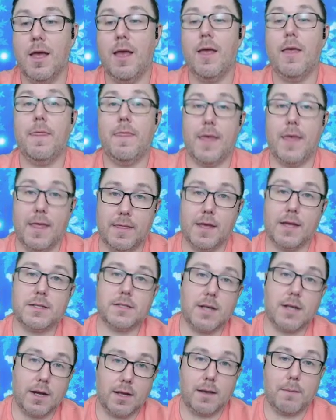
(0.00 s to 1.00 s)
then that's
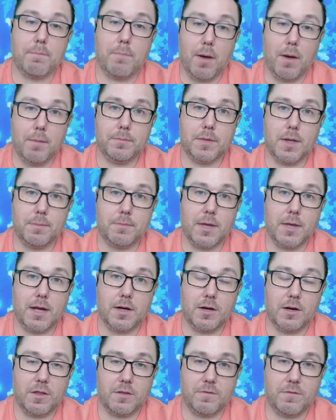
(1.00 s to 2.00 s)
going to get pumped up yet
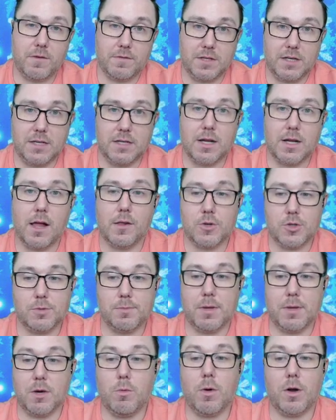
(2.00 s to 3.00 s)
another $15. You'll
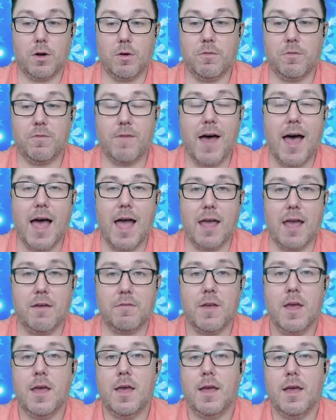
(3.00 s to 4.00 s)
be at
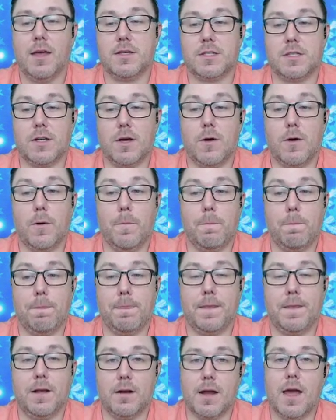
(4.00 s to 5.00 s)
$105. So
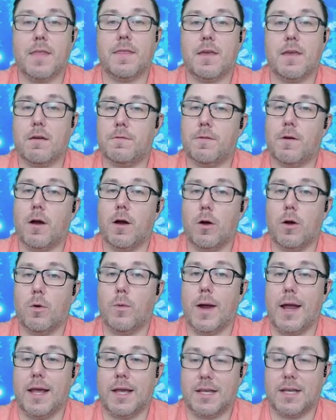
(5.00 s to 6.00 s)
you're not that far
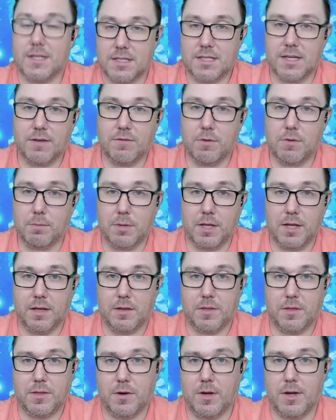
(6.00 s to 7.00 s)
away, conceivably.
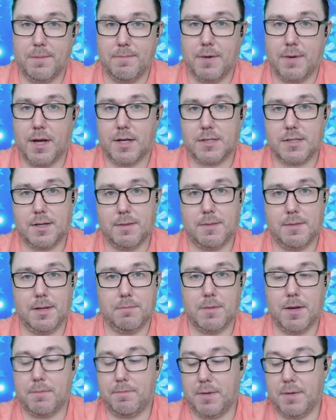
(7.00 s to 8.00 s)
$30, I
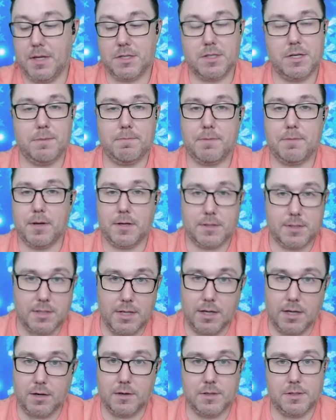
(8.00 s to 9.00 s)
mean, might be a cheap pair of
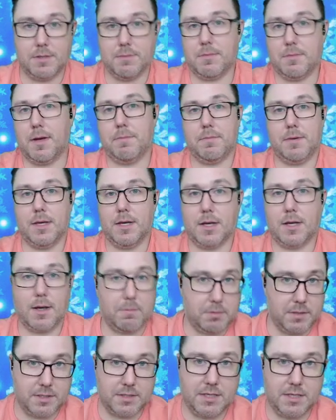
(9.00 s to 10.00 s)
sneakers. It might be a
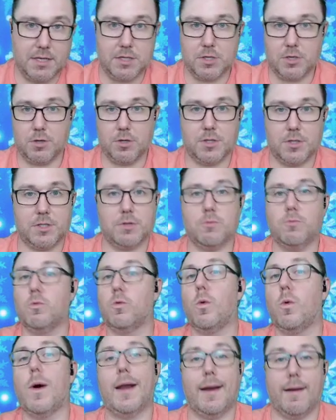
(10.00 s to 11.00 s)
couple of t-shirts,
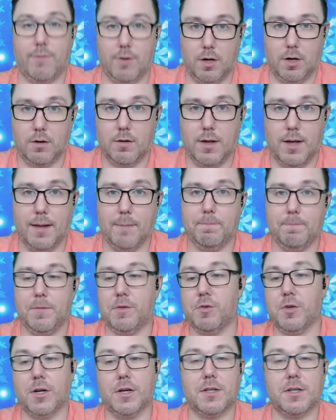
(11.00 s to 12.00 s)
whatever,
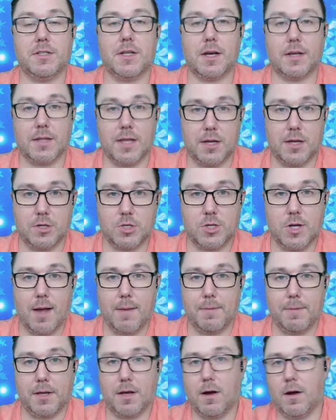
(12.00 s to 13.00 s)
if you're going to tuck that in your
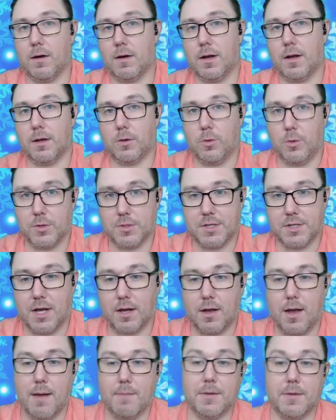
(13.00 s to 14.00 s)
shopping cart on
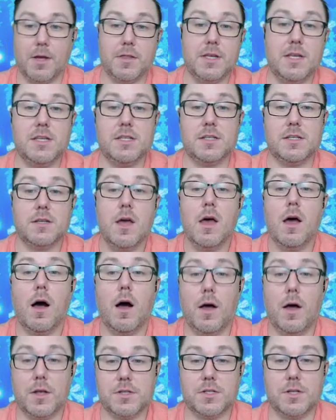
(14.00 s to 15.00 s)
Kohls.com. Now, these
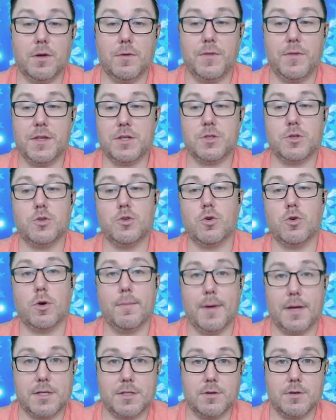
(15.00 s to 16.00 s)
are
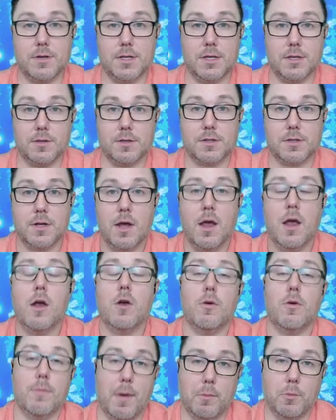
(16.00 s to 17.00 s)
doorbuster deals.
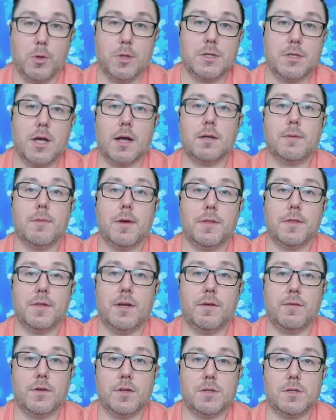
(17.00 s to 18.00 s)
Remember, we talked about the
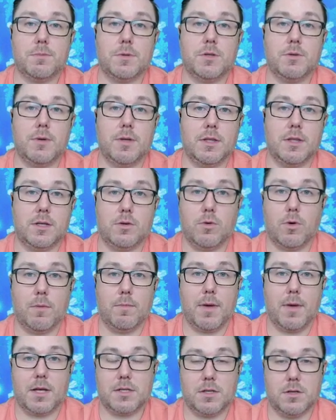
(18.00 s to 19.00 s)
difference between the
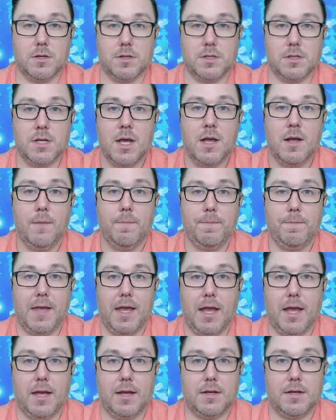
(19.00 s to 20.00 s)
doorbusters
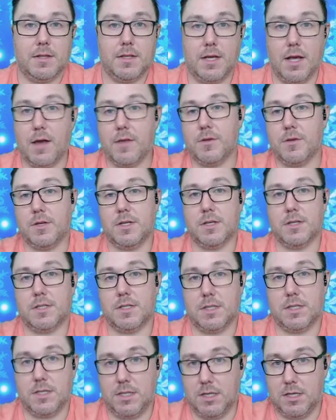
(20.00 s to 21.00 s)
and the other deals.
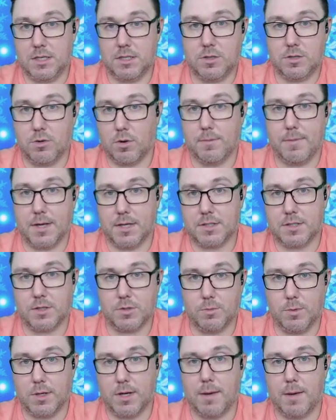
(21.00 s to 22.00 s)
These
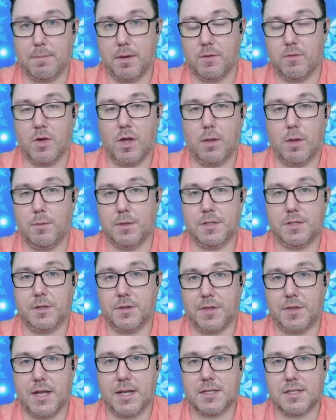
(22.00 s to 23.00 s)
doorbusters will not be available until
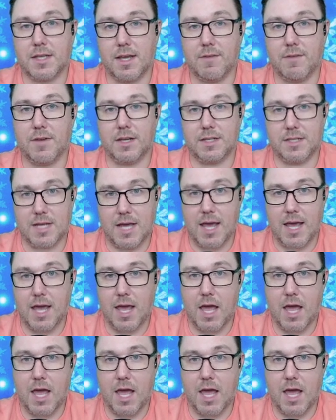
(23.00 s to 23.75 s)
Thanksgiving Day,